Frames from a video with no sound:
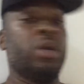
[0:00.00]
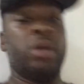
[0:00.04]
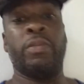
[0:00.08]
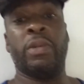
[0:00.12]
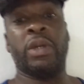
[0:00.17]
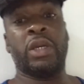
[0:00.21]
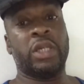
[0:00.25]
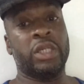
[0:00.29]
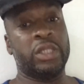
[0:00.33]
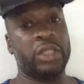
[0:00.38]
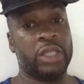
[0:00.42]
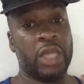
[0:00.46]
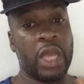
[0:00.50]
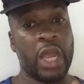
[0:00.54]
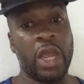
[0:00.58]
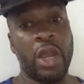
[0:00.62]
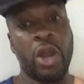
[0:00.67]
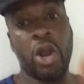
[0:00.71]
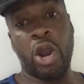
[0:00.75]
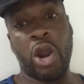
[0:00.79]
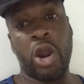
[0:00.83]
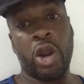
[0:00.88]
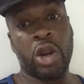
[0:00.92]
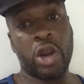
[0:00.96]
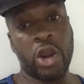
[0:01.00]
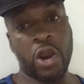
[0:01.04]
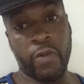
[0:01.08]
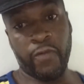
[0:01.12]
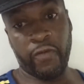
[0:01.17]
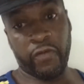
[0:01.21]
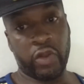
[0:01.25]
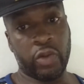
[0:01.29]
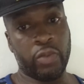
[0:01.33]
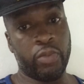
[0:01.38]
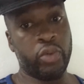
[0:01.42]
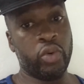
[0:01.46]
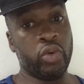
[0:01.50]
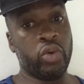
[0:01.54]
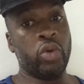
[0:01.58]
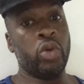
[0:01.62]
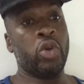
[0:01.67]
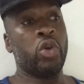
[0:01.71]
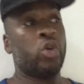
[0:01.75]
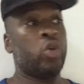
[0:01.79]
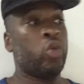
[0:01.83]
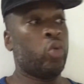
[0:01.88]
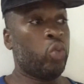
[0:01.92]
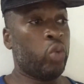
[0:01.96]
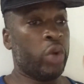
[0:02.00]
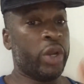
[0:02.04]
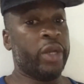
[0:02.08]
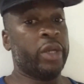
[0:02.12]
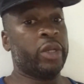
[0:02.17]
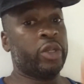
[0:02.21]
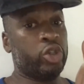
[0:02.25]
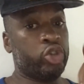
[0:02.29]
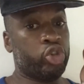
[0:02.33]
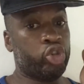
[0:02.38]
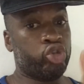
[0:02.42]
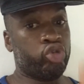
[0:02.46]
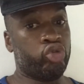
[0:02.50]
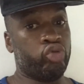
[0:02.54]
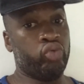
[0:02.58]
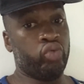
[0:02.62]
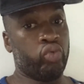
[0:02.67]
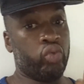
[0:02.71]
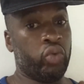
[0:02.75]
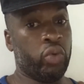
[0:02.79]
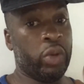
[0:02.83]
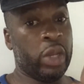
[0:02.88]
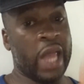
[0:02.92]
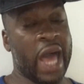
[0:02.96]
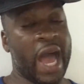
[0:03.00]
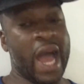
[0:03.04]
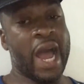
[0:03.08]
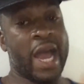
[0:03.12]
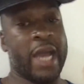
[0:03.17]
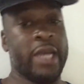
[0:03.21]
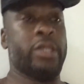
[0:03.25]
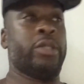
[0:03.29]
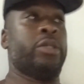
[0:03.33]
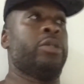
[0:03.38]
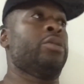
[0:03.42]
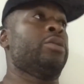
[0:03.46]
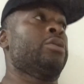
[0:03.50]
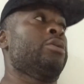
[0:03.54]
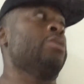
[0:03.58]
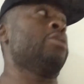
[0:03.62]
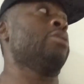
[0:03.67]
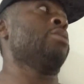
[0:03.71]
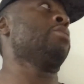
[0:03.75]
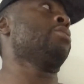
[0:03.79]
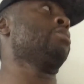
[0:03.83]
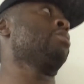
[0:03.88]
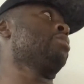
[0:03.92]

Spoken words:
because they are comfortable with the true lies.